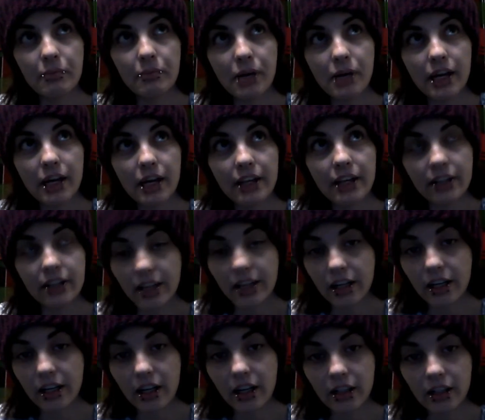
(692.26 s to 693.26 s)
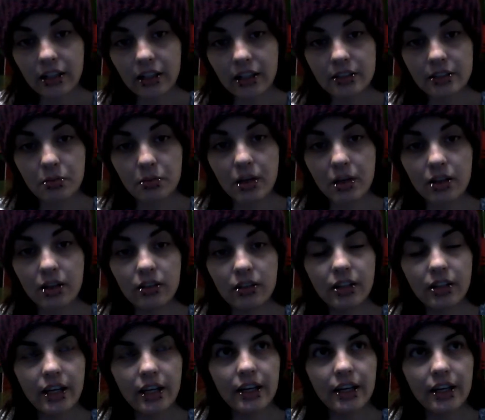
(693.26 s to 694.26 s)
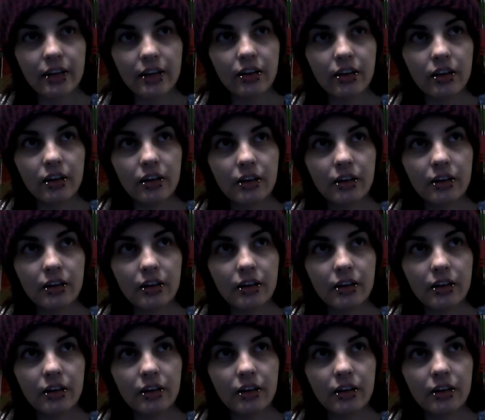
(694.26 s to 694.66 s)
by Lady Gaga as well, and